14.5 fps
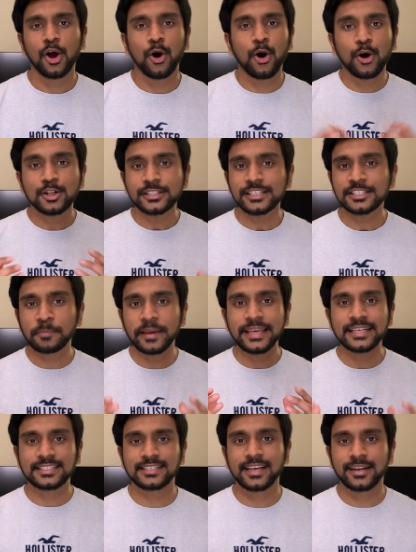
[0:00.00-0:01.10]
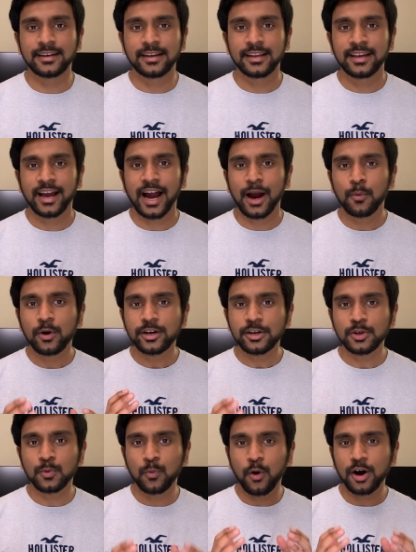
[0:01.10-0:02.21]
All this being said, I wanted to
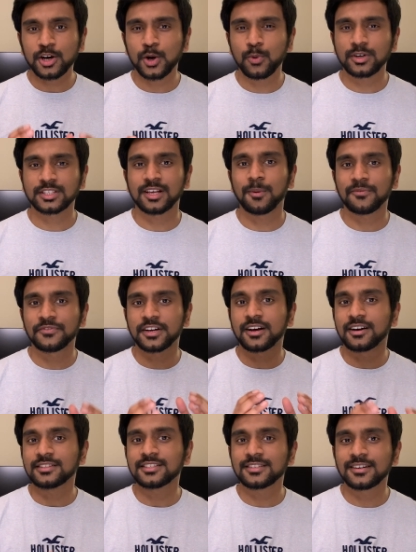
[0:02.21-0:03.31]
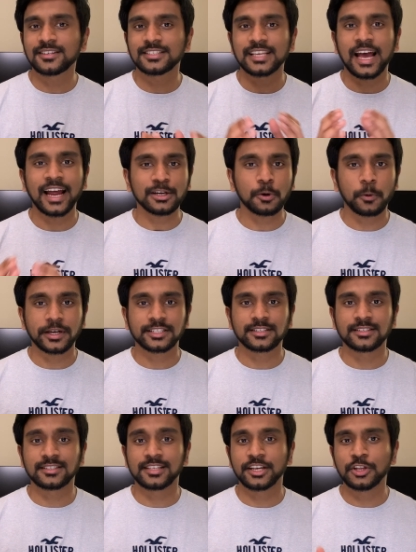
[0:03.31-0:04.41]
walk over some of the concerns and
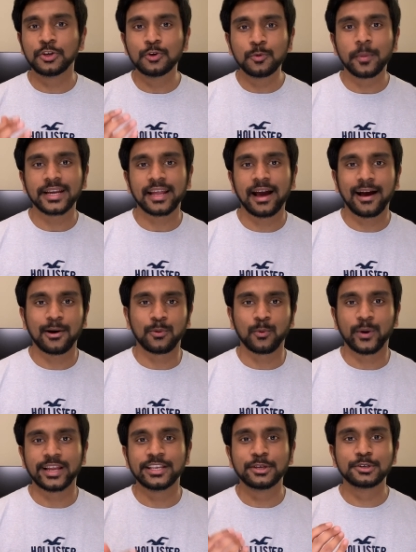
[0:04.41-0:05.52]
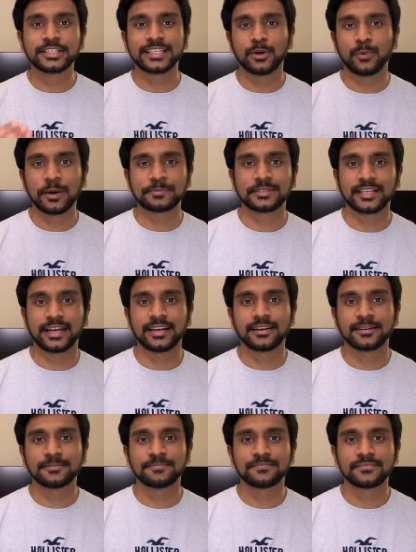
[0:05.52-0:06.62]
questions that you might have while using the website.
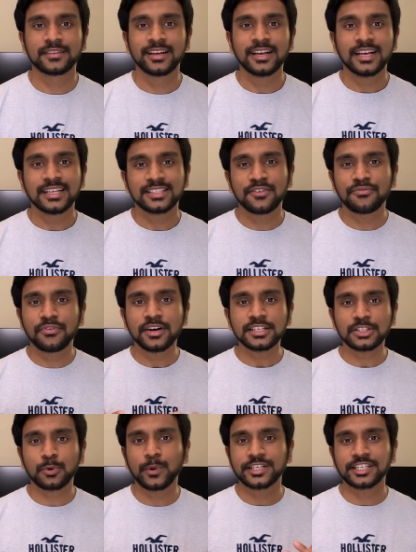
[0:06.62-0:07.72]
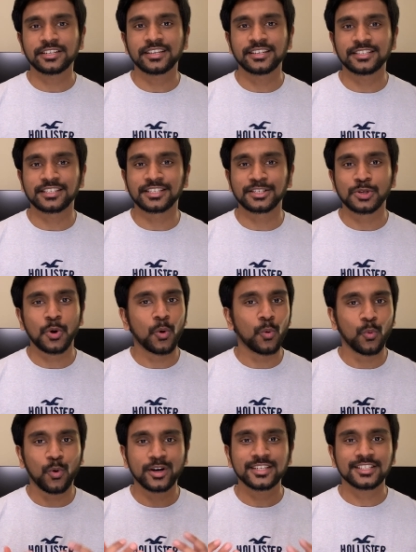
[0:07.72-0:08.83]
The first question is,
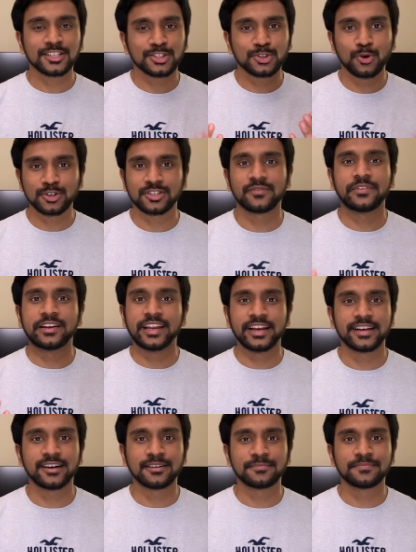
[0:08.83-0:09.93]
what is the source of the data?